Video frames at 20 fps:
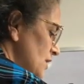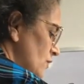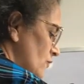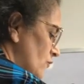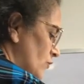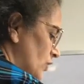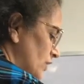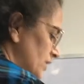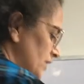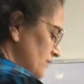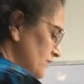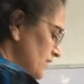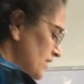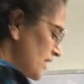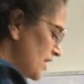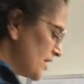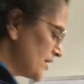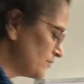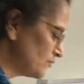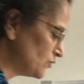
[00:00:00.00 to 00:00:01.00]
whatever
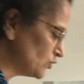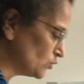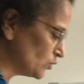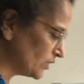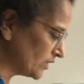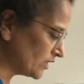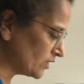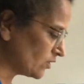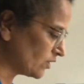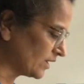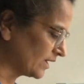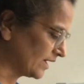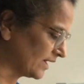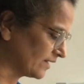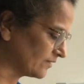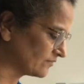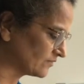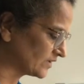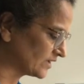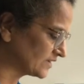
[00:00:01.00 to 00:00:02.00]
I am doing on
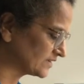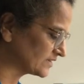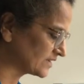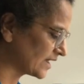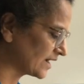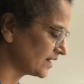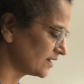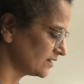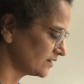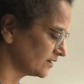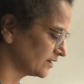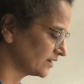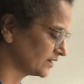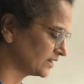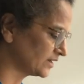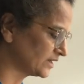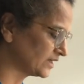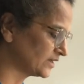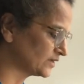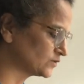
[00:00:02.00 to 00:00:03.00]
left hand side
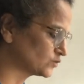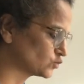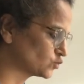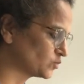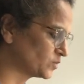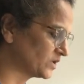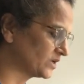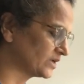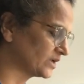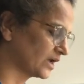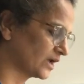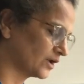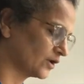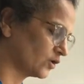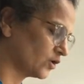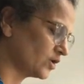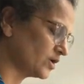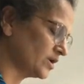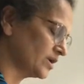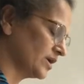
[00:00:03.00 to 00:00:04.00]
needs to be done
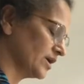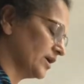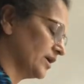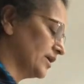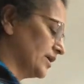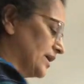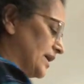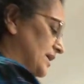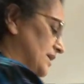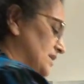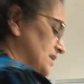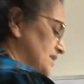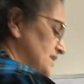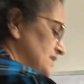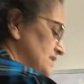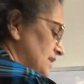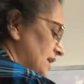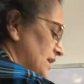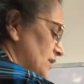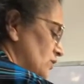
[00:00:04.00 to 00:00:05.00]
on right hand
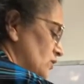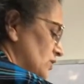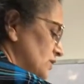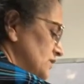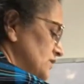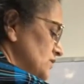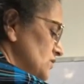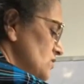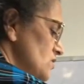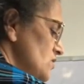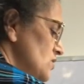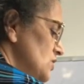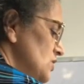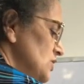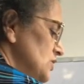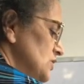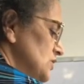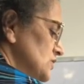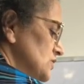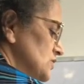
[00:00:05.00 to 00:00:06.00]
side also.
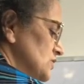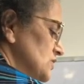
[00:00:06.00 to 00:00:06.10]
So